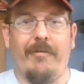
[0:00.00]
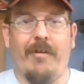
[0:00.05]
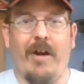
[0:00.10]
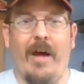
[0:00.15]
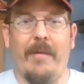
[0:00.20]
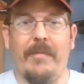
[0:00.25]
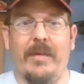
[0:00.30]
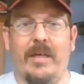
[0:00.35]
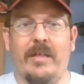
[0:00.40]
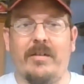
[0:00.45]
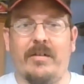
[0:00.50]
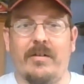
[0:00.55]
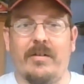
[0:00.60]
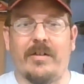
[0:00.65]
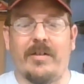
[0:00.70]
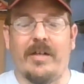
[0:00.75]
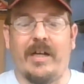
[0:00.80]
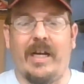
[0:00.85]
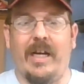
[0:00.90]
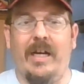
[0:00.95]
Crop dusters
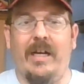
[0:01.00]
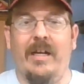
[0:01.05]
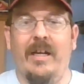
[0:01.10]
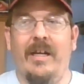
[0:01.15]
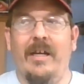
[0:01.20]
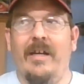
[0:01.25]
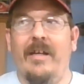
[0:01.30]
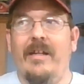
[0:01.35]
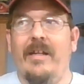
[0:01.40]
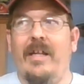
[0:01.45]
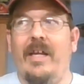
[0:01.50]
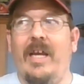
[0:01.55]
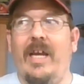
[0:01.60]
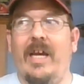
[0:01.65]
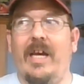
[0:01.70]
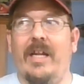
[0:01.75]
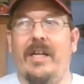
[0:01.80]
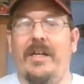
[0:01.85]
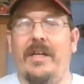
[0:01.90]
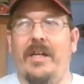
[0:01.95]
are neat.
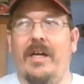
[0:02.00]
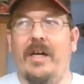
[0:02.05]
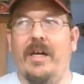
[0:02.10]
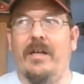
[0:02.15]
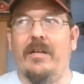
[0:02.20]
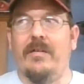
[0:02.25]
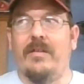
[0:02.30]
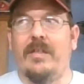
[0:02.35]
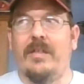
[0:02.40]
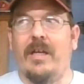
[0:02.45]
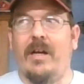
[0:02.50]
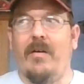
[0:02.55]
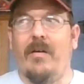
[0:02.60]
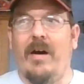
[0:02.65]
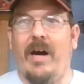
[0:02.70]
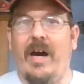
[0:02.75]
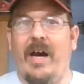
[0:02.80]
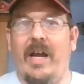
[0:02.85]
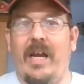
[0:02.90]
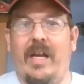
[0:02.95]
And so
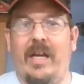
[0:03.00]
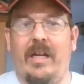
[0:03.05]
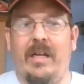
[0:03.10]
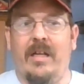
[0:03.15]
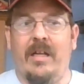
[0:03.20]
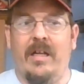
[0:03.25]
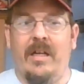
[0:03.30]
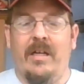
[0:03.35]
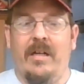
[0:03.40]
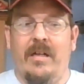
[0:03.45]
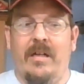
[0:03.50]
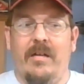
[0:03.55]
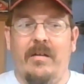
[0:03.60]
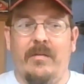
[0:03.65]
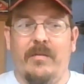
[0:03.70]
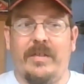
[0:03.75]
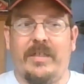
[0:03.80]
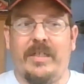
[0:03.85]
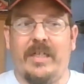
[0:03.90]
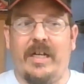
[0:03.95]
I
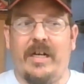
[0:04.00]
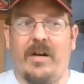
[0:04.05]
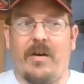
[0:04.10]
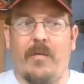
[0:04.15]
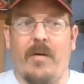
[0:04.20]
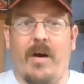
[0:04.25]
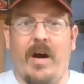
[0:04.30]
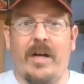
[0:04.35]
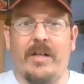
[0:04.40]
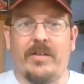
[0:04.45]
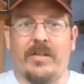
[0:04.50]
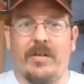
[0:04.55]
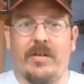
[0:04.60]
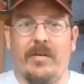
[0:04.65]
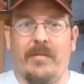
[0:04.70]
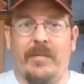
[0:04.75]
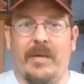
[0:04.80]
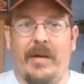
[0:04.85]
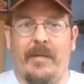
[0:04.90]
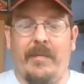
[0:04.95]
was sitting there watching
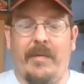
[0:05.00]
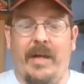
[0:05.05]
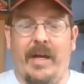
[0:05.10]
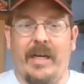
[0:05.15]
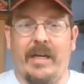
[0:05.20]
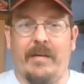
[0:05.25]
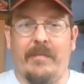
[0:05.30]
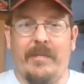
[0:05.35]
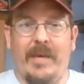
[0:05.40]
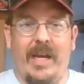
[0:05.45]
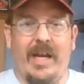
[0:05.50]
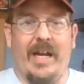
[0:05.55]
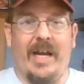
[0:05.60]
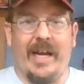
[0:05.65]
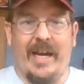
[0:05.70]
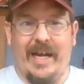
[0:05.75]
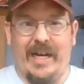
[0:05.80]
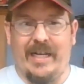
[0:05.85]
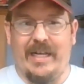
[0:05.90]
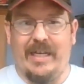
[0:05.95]
them, and I'm like, man, I
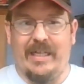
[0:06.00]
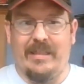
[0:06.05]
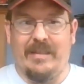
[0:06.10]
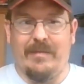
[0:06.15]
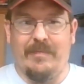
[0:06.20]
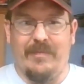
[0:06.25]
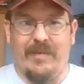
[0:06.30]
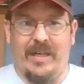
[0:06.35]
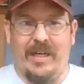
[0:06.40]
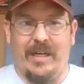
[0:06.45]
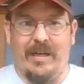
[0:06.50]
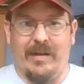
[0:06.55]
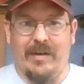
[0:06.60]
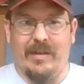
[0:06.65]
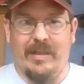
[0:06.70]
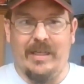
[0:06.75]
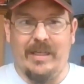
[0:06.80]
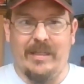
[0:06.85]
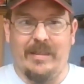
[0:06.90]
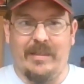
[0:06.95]
got to get some video
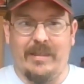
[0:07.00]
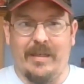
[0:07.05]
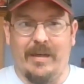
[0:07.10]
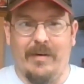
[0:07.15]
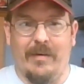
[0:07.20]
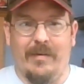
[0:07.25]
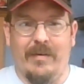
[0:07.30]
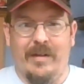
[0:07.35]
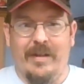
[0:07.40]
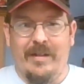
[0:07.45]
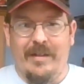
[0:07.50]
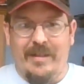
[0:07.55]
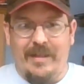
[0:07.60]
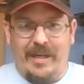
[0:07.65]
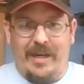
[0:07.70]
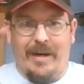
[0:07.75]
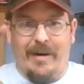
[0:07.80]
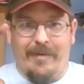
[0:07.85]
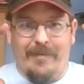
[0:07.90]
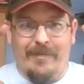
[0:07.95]
of this. So,
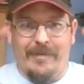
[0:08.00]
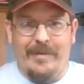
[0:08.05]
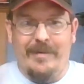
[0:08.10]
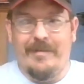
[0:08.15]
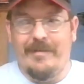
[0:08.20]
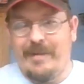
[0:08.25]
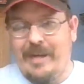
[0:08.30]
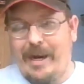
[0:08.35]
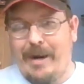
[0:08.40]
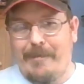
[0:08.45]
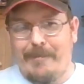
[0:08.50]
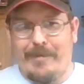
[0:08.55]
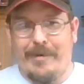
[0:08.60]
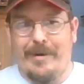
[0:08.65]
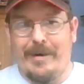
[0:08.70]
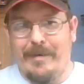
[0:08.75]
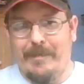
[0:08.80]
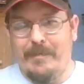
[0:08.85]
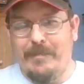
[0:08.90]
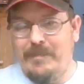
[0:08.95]
camera
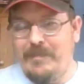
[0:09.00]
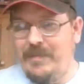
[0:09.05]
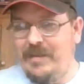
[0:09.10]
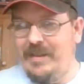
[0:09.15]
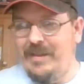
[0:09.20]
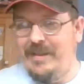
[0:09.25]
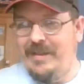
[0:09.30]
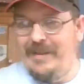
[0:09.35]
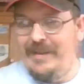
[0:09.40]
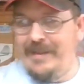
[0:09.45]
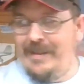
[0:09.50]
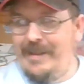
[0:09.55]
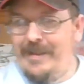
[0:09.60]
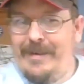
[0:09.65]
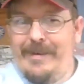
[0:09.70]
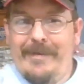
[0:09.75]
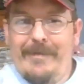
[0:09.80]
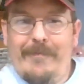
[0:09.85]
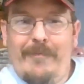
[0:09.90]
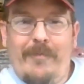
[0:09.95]
and a
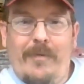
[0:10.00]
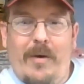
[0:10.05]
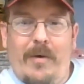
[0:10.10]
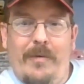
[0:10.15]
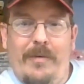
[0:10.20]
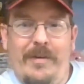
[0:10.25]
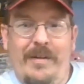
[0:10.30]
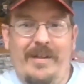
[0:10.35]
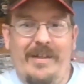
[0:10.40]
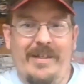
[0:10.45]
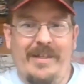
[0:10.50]
phone.